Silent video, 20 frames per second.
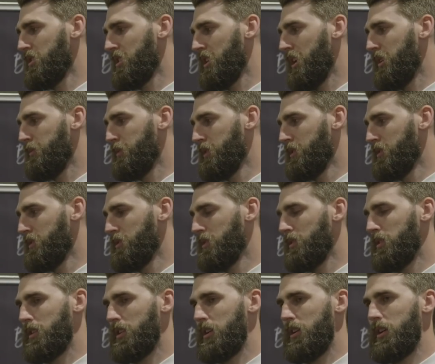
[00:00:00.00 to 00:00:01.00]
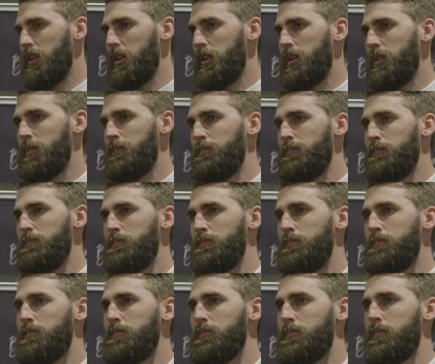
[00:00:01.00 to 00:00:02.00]
your club and um,
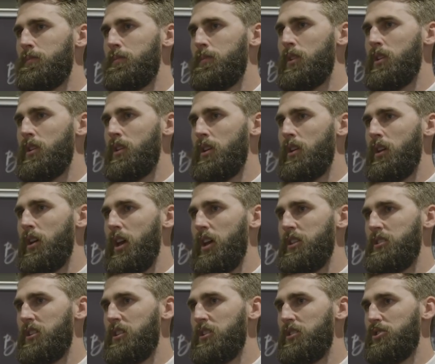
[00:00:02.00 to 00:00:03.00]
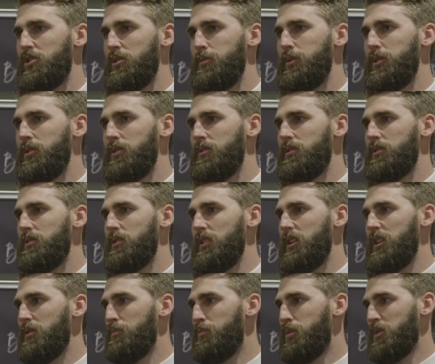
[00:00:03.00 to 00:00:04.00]
to contribute
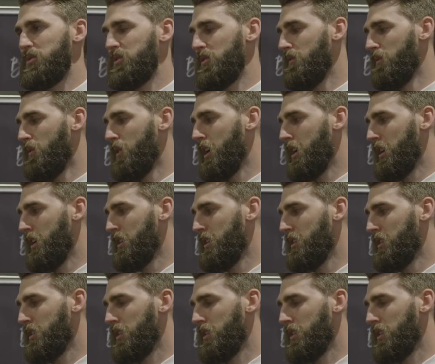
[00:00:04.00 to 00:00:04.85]
in a positive way